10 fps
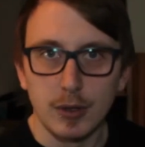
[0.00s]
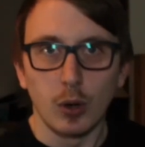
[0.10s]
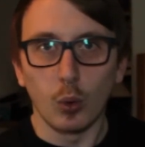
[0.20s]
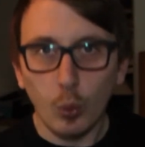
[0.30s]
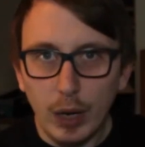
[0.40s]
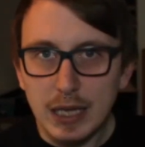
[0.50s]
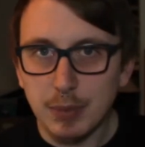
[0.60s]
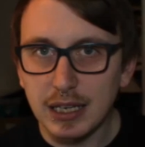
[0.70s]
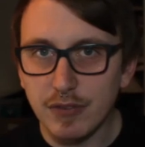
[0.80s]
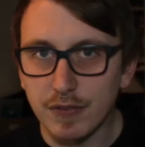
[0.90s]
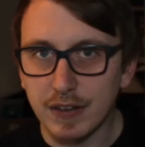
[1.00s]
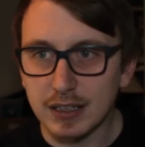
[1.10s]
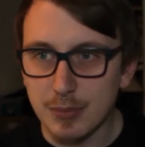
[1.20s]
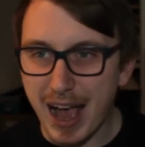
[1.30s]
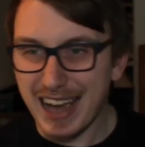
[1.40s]
always believe the
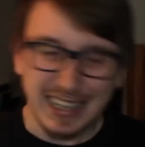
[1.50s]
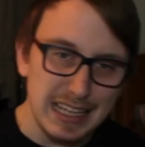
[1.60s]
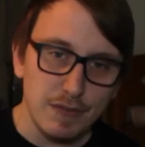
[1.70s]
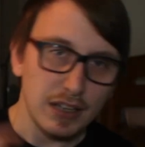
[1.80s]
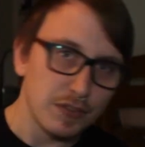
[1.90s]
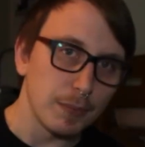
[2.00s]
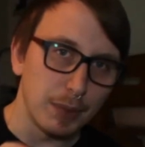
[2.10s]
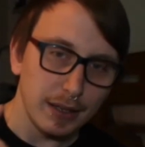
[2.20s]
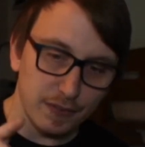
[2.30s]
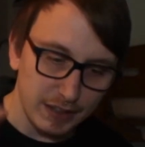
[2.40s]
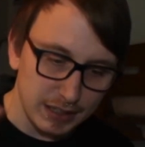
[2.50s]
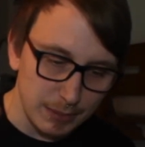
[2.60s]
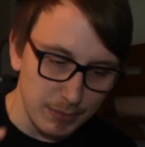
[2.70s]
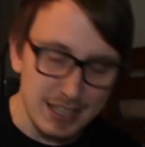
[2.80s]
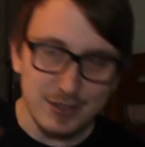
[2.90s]
victim, and even if the victim
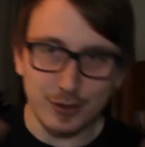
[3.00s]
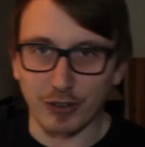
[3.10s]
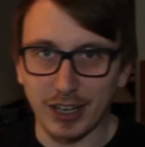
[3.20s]
isn't right,